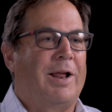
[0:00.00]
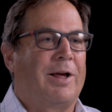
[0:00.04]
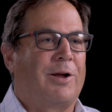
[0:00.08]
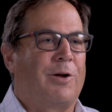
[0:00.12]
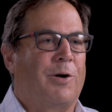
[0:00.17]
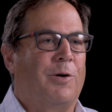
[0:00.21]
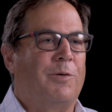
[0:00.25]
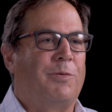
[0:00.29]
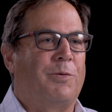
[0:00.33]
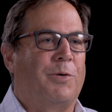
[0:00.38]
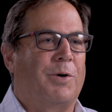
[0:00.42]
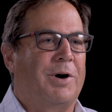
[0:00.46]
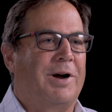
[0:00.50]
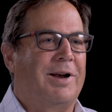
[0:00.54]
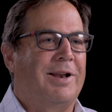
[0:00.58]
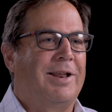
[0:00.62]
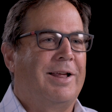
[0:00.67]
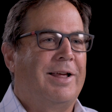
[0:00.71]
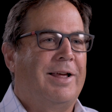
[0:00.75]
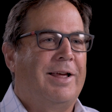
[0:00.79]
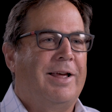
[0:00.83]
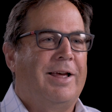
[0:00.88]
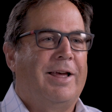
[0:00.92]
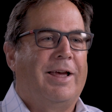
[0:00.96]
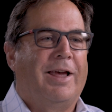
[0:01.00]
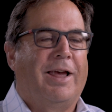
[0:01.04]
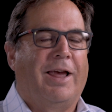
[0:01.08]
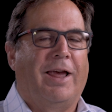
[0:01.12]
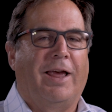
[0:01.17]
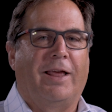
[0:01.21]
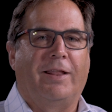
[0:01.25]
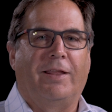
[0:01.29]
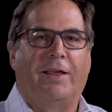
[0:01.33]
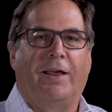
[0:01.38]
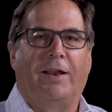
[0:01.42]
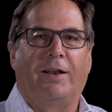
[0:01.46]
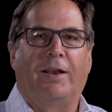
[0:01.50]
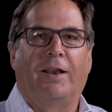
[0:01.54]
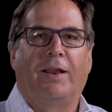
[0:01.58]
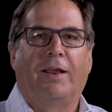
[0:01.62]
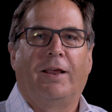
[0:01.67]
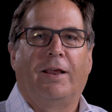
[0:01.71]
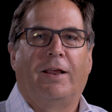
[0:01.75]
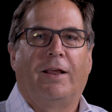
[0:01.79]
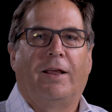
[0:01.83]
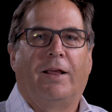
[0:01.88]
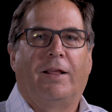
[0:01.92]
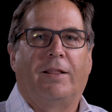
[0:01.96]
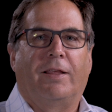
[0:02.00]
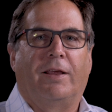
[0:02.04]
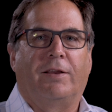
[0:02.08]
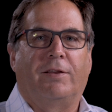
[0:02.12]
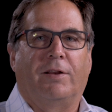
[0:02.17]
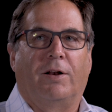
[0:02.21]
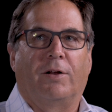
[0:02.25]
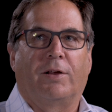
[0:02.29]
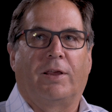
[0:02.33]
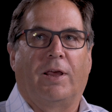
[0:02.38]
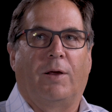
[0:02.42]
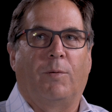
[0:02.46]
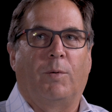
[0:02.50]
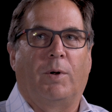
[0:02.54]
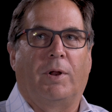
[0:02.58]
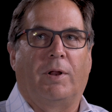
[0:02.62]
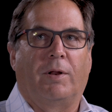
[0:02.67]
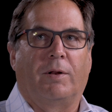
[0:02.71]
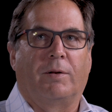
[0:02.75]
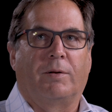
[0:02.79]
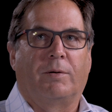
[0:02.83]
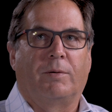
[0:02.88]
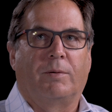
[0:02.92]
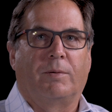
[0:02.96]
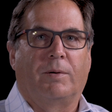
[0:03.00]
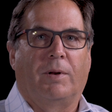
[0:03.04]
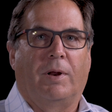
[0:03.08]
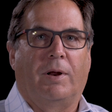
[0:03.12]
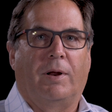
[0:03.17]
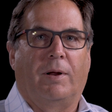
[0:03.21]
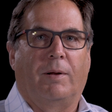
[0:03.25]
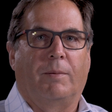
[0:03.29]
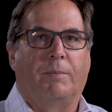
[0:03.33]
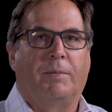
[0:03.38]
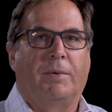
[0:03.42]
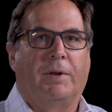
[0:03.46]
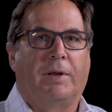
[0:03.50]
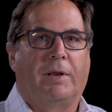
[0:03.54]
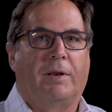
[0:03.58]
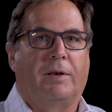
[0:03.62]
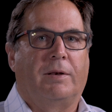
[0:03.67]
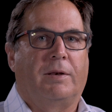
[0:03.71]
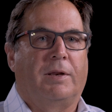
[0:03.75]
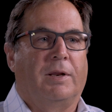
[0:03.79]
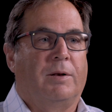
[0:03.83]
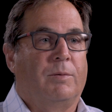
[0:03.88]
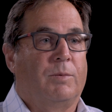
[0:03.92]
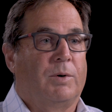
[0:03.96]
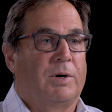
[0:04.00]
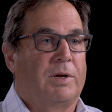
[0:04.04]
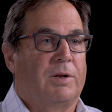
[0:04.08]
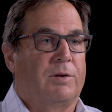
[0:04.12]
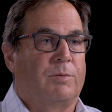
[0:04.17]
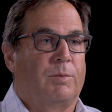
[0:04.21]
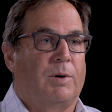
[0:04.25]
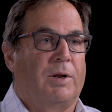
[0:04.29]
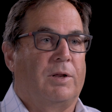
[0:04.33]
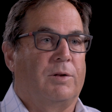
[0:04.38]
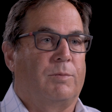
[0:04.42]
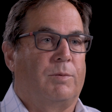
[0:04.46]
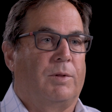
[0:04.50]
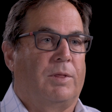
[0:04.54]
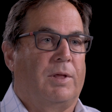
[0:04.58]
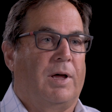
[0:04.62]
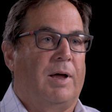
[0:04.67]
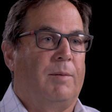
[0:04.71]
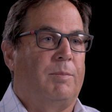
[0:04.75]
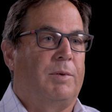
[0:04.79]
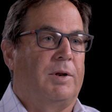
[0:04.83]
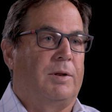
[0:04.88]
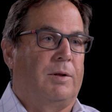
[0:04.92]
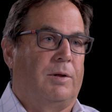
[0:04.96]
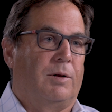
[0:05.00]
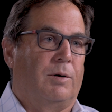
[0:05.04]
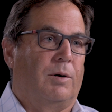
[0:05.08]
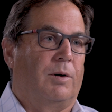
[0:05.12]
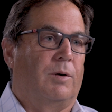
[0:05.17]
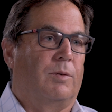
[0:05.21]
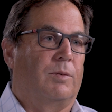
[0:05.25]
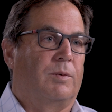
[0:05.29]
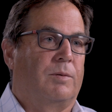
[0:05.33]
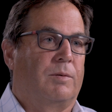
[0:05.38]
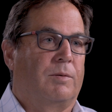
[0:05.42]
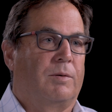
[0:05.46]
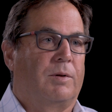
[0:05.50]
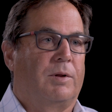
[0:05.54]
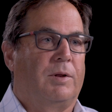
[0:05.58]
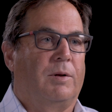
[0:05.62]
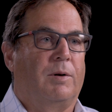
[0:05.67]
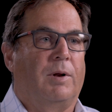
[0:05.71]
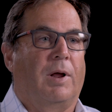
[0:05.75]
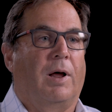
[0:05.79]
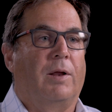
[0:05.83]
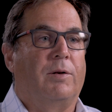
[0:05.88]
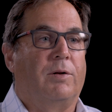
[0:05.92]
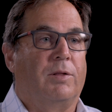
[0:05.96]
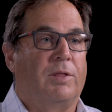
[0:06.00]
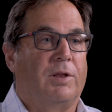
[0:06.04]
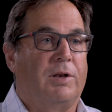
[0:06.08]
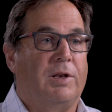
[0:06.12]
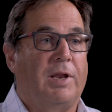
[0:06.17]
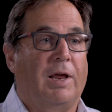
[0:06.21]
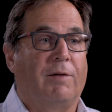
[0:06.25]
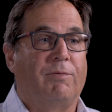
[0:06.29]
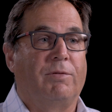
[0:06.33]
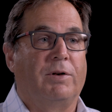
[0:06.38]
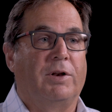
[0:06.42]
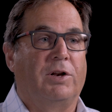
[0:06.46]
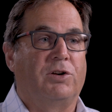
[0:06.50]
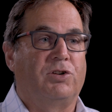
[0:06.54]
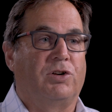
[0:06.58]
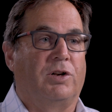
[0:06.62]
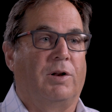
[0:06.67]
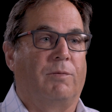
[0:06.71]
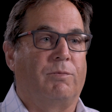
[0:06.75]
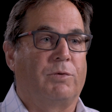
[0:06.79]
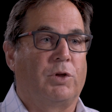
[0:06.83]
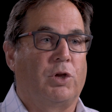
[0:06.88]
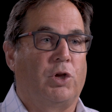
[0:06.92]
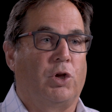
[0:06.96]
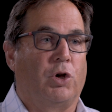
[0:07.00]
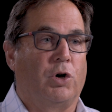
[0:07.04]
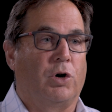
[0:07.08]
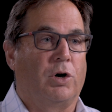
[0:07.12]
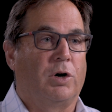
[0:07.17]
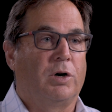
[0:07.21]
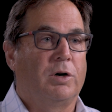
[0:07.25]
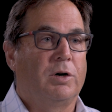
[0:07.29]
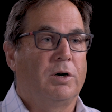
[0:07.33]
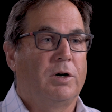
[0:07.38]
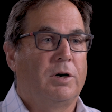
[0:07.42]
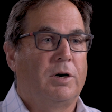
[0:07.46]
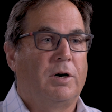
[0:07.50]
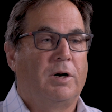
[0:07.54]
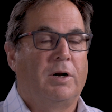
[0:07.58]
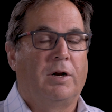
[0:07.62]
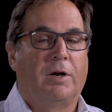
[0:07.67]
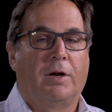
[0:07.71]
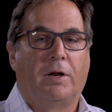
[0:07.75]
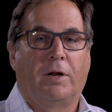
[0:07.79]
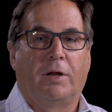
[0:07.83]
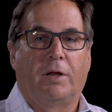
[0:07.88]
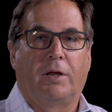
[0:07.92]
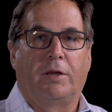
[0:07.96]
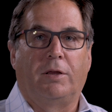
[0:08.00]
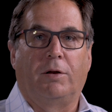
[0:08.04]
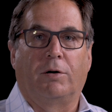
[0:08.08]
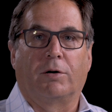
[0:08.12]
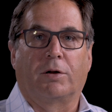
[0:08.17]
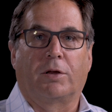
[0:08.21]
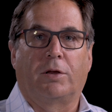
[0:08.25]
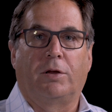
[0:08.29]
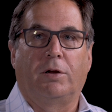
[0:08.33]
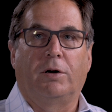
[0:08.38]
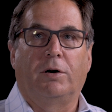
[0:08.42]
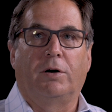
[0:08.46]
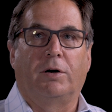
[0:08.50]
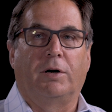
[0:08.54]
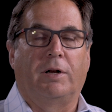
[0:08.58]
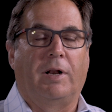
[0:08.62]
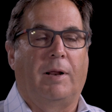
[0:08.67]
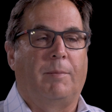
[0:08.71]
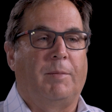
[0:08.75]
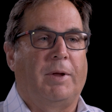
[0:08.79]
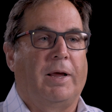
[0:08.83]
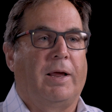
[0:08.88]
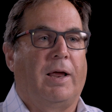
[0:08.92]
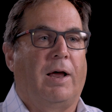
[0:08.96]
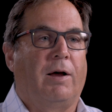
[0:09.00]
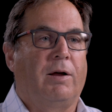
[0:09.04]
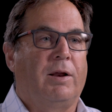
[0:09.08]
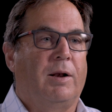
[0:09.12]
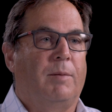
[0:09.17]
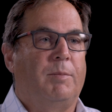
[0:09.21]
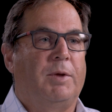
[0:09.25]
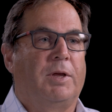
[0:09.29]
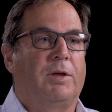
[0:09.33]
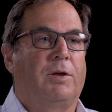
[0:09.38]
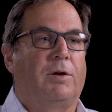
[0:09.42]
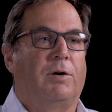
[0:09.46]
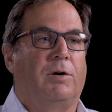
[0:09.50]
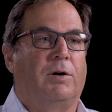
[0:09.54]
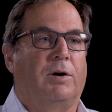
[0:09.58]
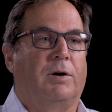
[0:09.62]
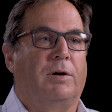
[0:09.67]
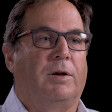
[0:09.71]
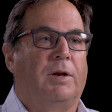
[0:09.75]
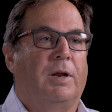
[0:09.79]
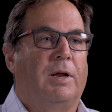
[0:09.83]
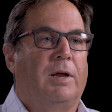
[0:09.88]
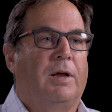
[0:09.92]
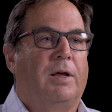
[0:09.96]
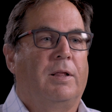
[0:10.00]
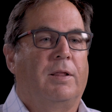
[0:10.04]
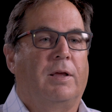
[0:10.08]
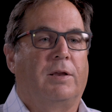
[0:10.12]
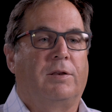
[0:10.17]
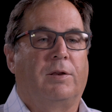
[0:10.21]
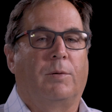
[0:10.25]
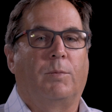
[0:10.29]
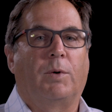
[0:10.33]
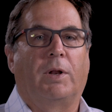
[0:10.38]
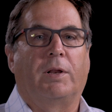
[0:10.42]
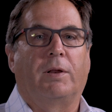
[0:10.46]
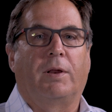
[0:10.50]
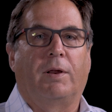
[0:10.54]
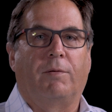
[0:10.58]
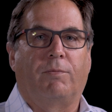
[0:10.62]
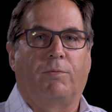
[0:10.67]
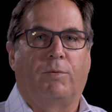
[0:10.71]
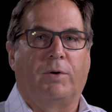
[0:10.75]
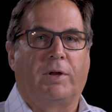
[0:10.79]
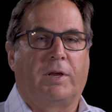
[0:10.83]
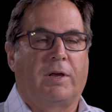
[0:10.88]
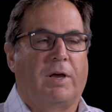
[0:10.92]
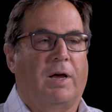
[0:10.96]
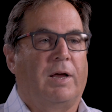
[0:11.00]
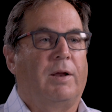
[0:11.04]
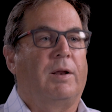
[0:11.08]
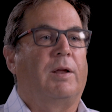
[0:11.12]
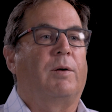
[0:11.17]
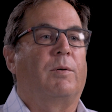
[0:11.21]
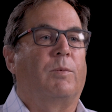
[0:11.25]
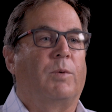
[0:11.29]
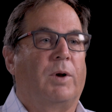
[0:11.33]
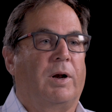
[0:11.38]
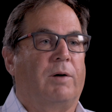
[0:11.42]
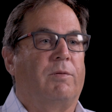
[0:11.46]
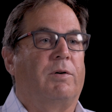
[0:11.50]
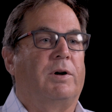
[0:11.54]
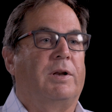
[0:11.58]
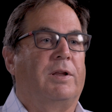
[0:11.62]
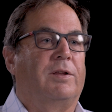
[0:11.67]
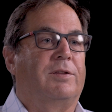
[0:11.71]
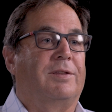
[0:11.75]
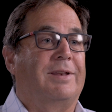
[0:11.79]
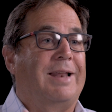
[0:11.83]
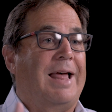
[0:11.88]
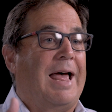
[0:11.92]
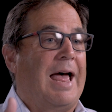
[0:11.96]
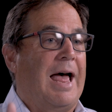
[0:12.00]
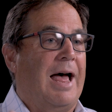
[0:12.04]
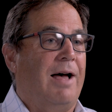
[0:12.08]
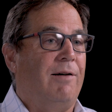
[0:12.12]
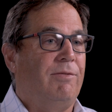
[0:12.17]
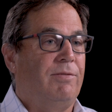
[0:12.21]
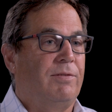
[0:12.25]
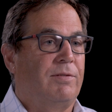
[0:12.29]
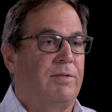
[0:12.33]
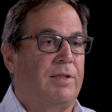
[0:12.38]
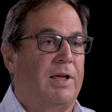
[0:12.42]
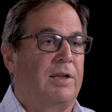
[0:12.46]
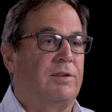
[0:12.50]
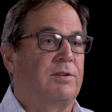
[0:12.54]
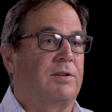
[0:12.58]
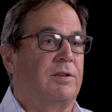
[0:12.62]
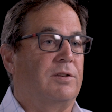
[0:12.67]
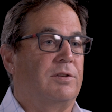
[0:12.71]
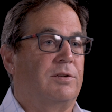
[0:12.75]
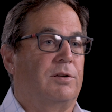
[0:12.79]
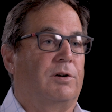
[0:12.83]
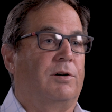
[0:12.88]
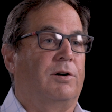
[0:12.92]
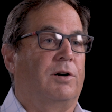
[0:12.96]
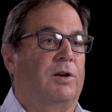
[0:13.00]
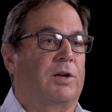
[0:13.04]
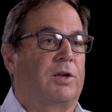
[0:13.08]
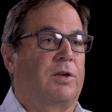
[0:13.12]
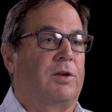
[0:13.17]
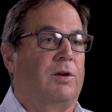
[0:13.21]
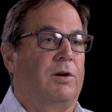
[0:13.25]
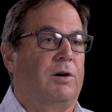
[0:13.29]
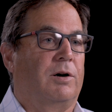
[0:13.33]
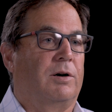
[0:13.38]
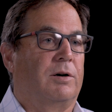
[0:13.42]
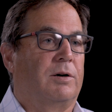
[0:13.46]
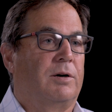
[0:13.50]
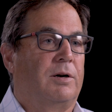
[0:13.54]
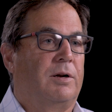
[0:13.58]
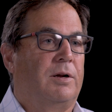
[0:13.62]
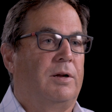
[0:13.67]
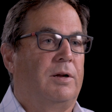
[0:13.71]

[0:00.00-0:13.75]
go for it? And then they said, okay, well, it didn't work as well as we thought, but under the definition of cure, you're cured. And I'm like, how can I be cured? They said, well, if we cut whatever it is in half, that's considered a cure.